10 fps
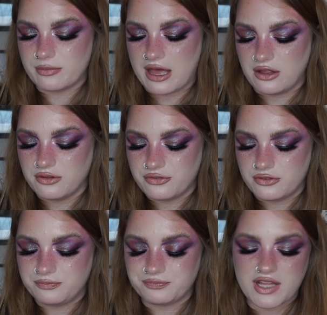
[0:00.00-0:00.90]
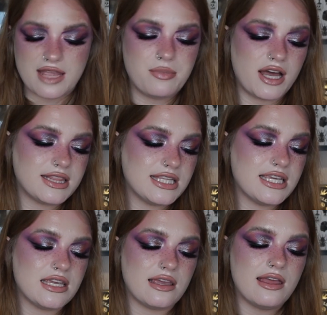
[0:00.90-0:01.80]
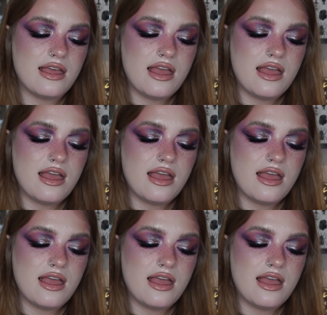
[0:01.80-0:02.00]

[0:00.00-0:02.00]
e.l.f. I bought the